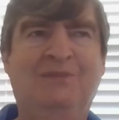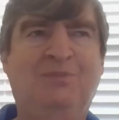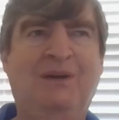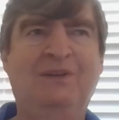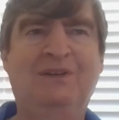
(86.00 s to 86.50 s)

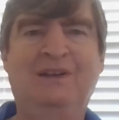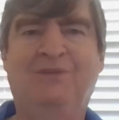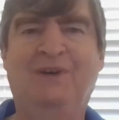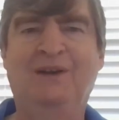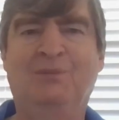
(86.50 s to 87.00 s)
Probably need
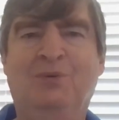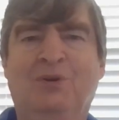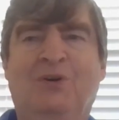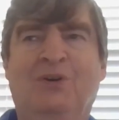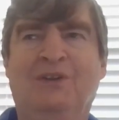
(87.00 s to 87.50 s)
to find a
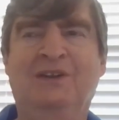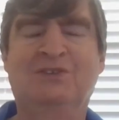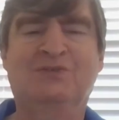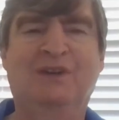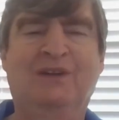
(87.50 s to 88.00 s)
book on the
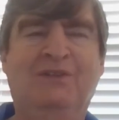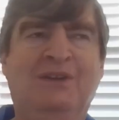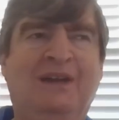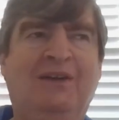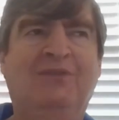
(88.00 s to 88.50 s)
history of it
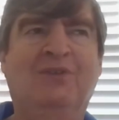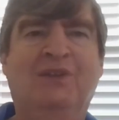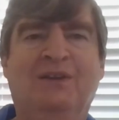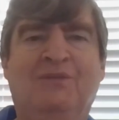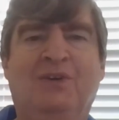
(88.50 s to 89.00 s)
and how
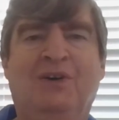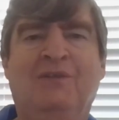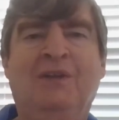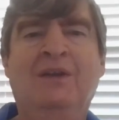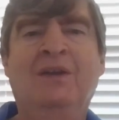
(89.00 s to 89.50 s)
everything
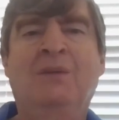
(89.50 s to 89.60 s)
evolved.